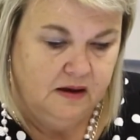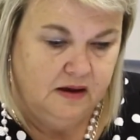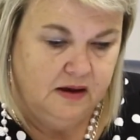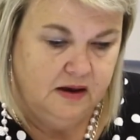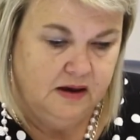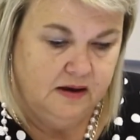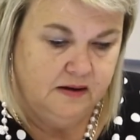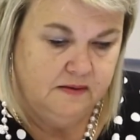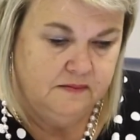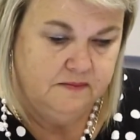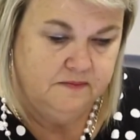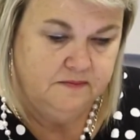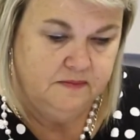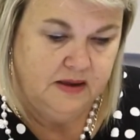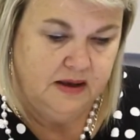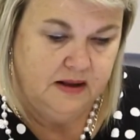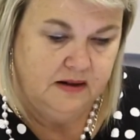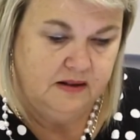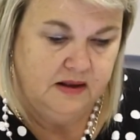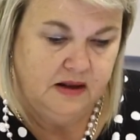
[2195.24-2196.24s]

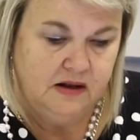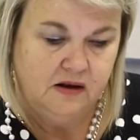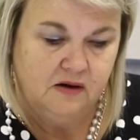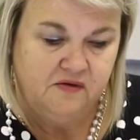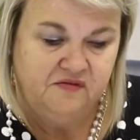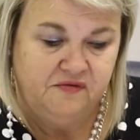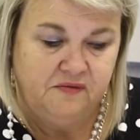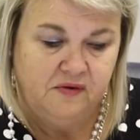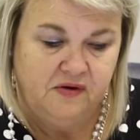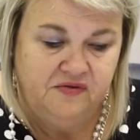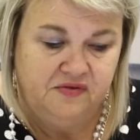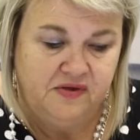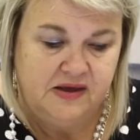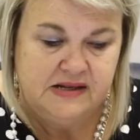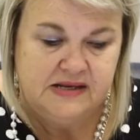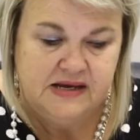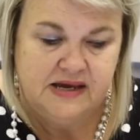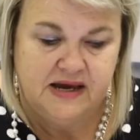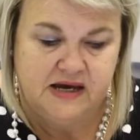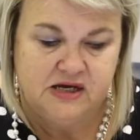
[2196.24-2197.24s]
and then
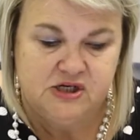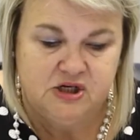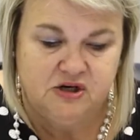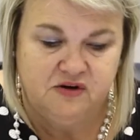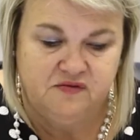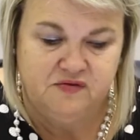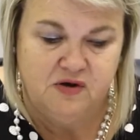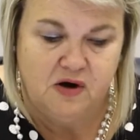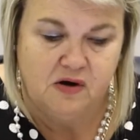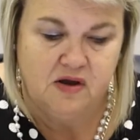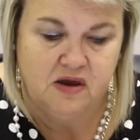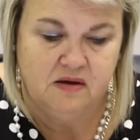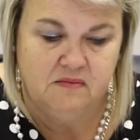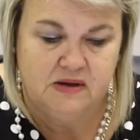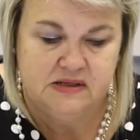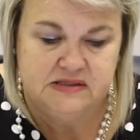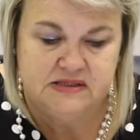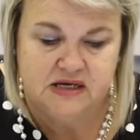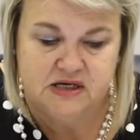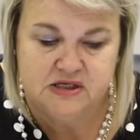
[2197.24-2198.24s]
authentication of
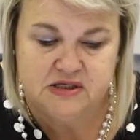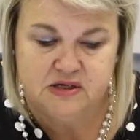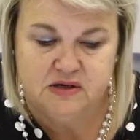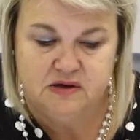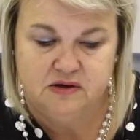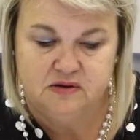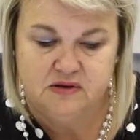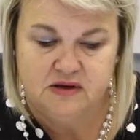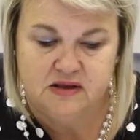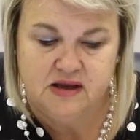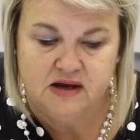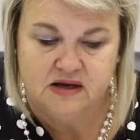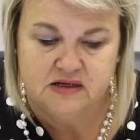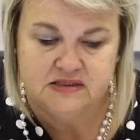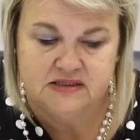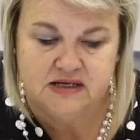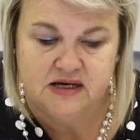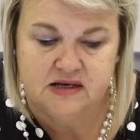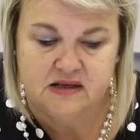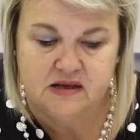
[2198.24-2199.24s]
documents executed
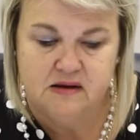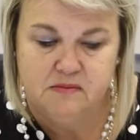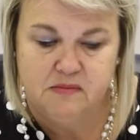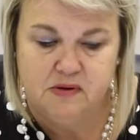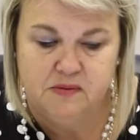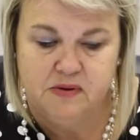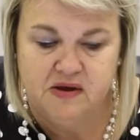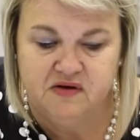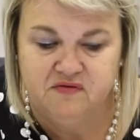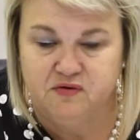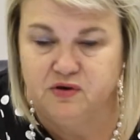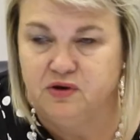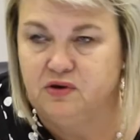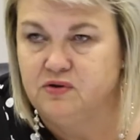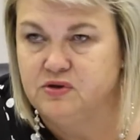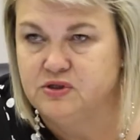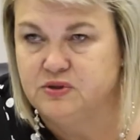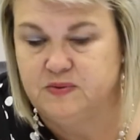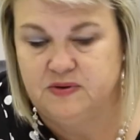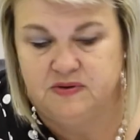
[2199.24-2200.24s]
outside Namibia for
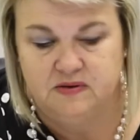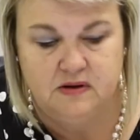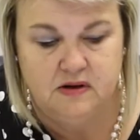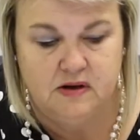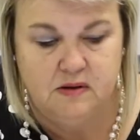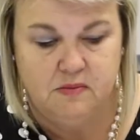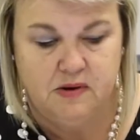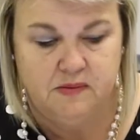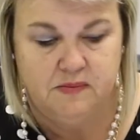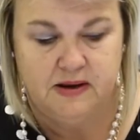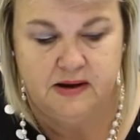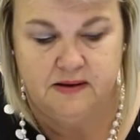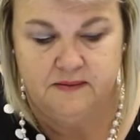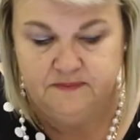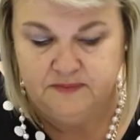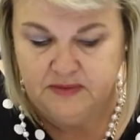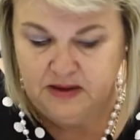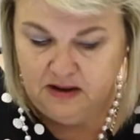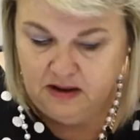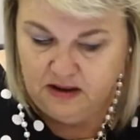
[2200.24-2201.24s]
use within Namibia
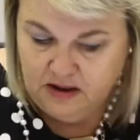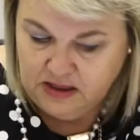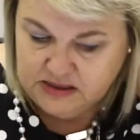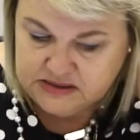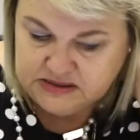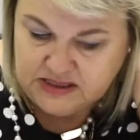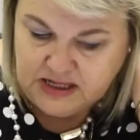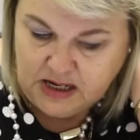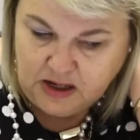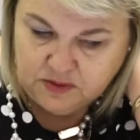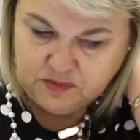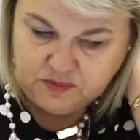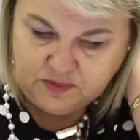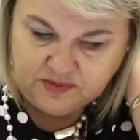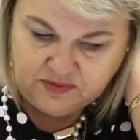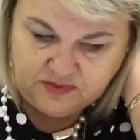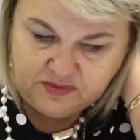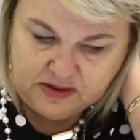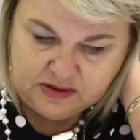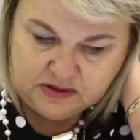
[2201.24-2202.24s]
is dealt
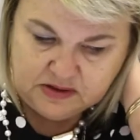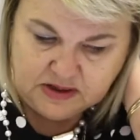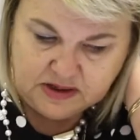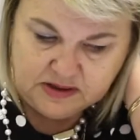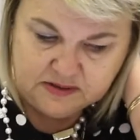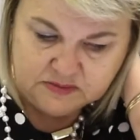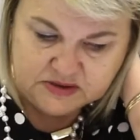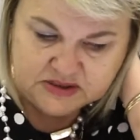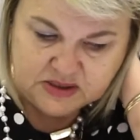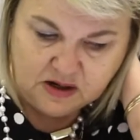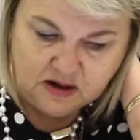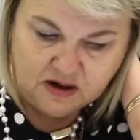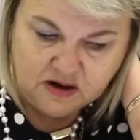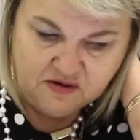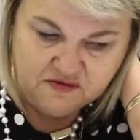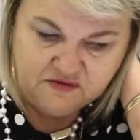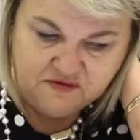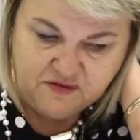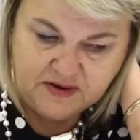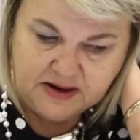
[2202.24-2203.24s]
with in terms
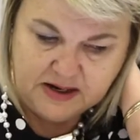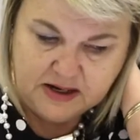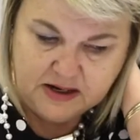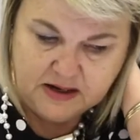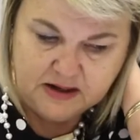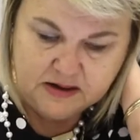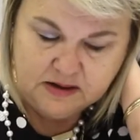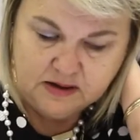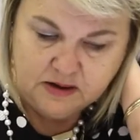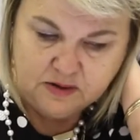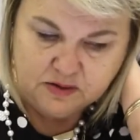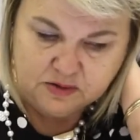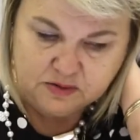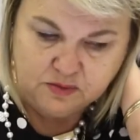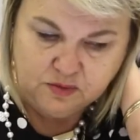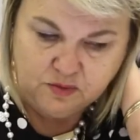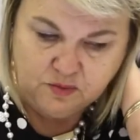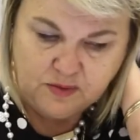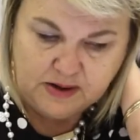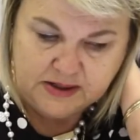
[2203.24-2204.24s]
of
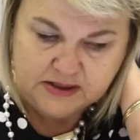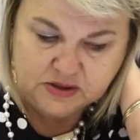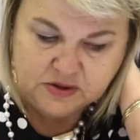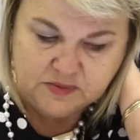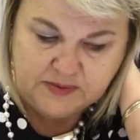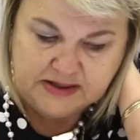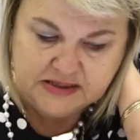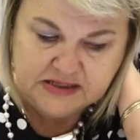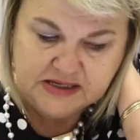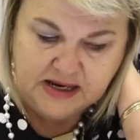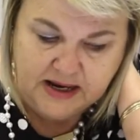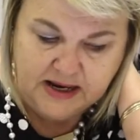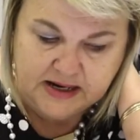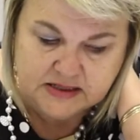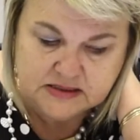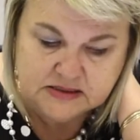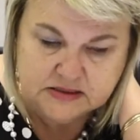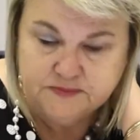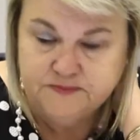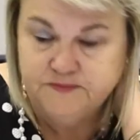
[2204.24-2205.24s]
Rule
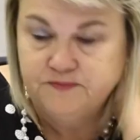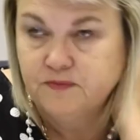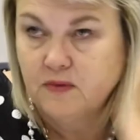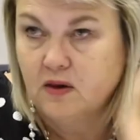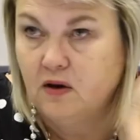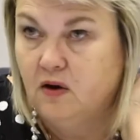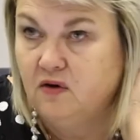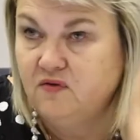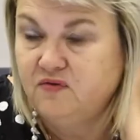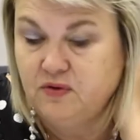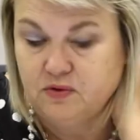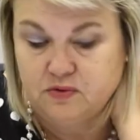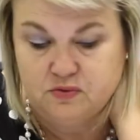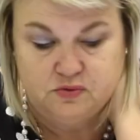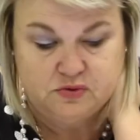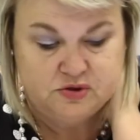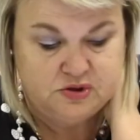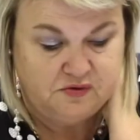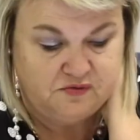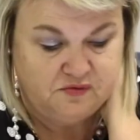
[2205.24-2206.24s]
128 of the
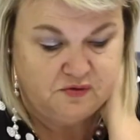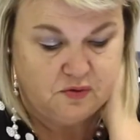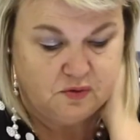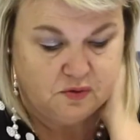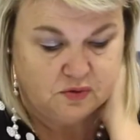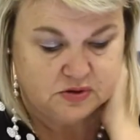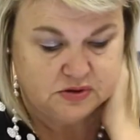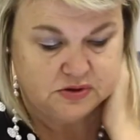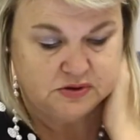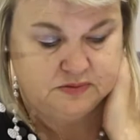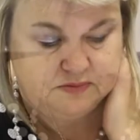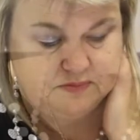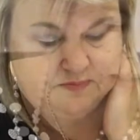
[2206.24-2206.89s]
Rules of Court.